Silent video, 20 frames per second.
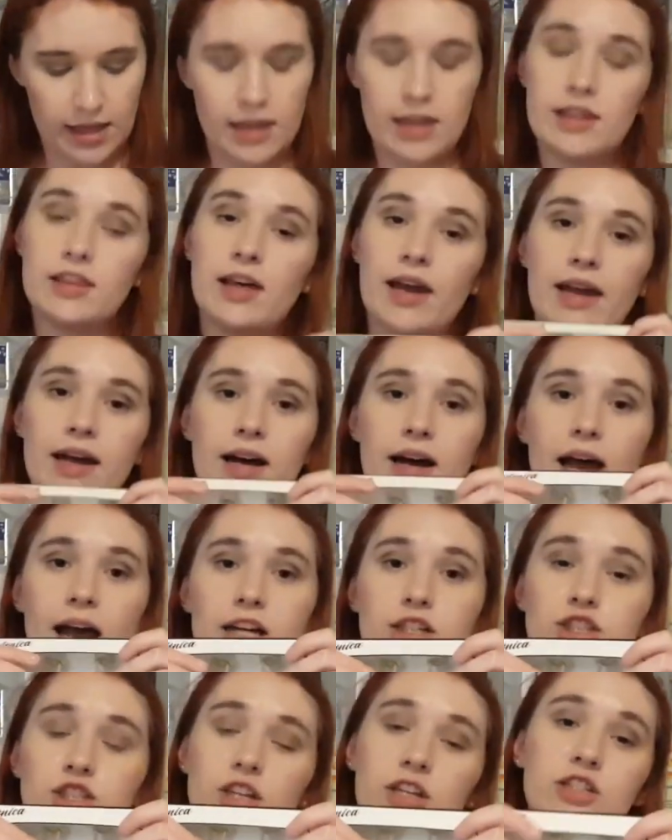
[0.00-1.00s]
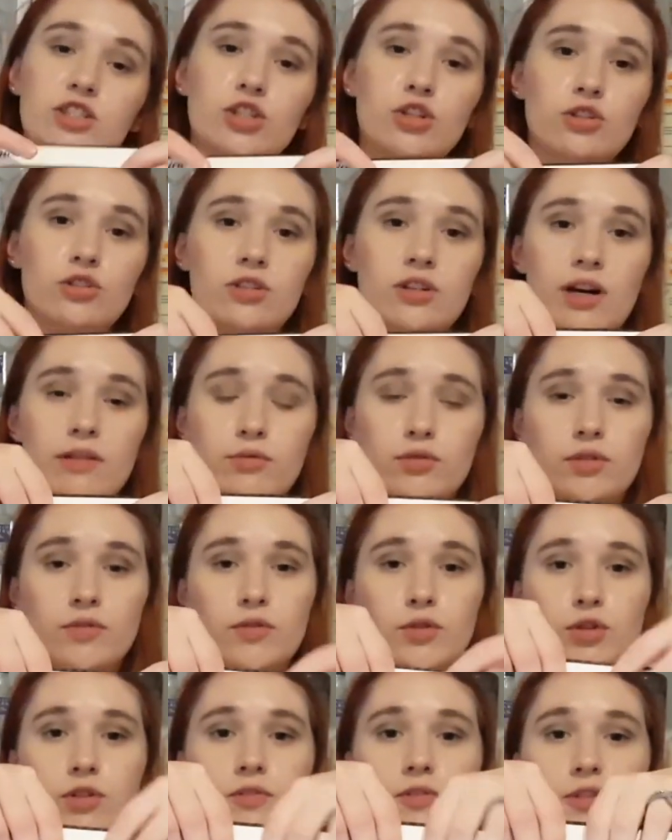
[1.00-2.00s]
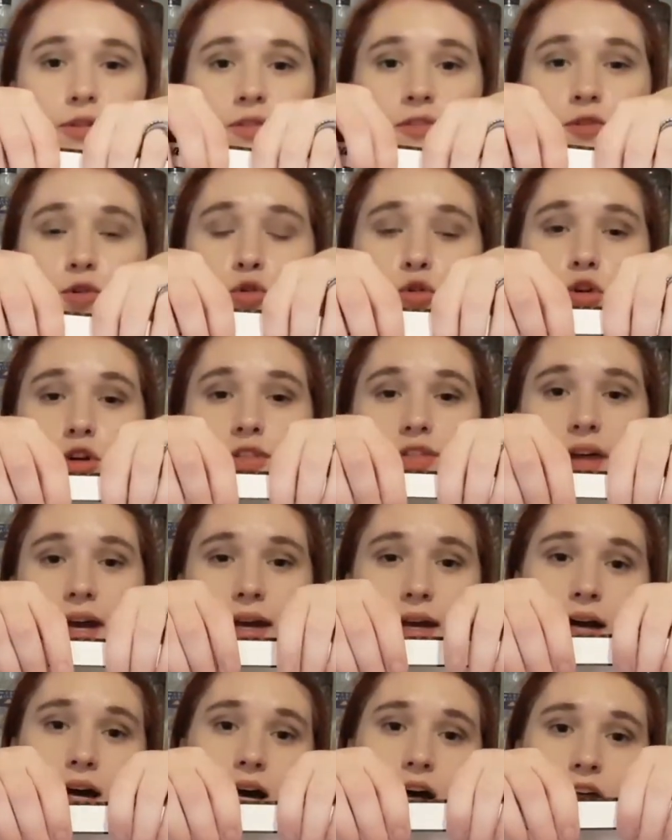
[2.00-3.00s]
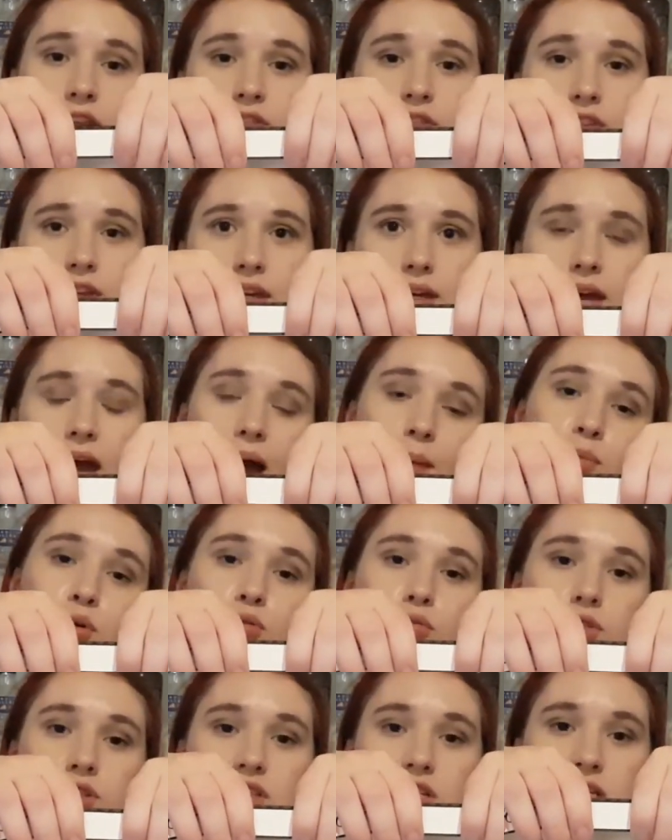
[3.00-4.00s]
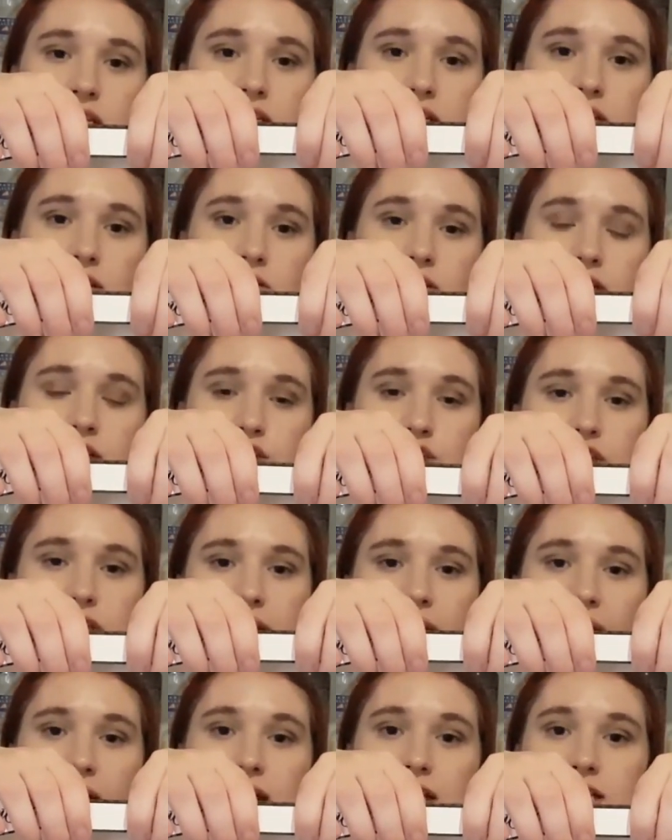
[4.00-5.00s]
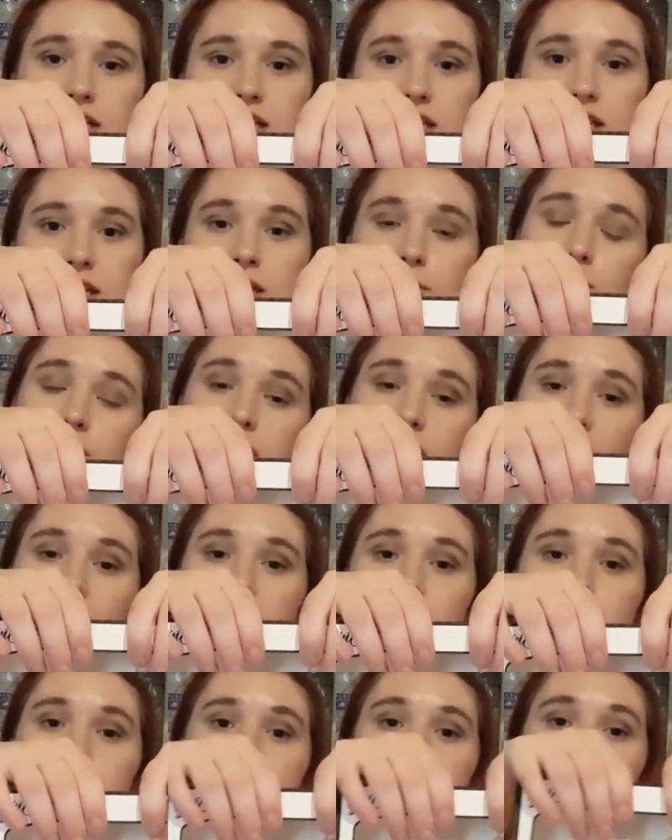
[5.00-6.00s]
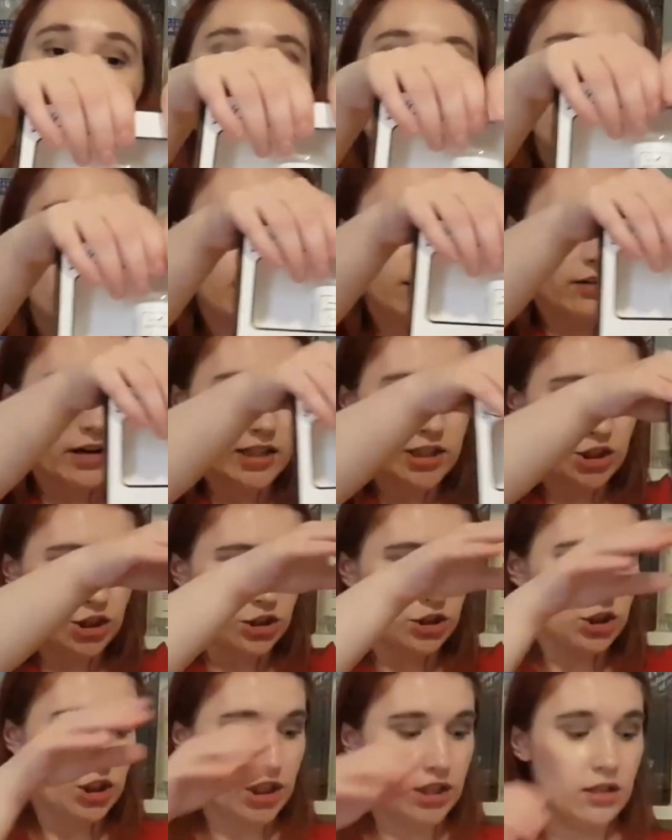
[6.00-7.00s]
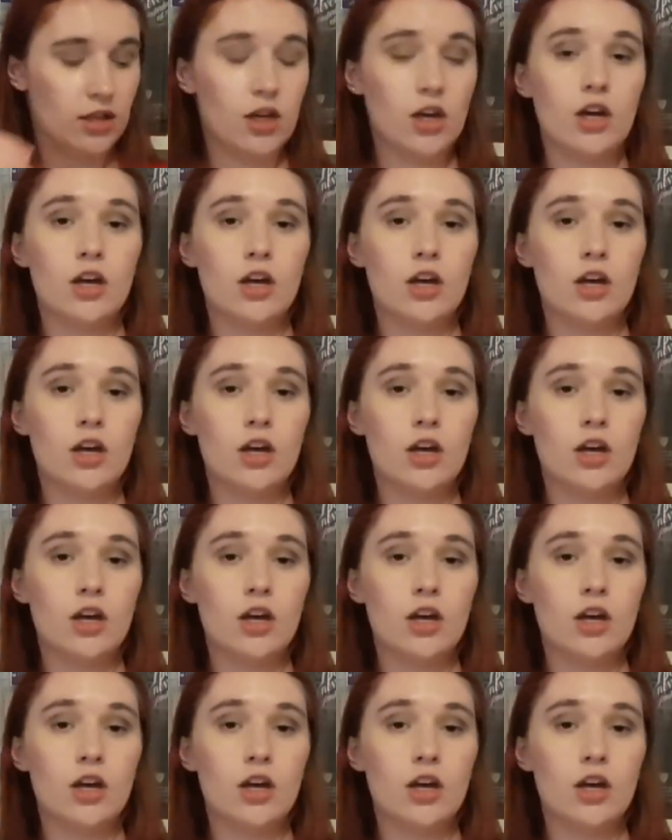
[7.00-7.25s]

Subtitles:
They are actually two that I've reviewed before. They are the Applewood Distillery Gin and the McHenry's Federation Gin.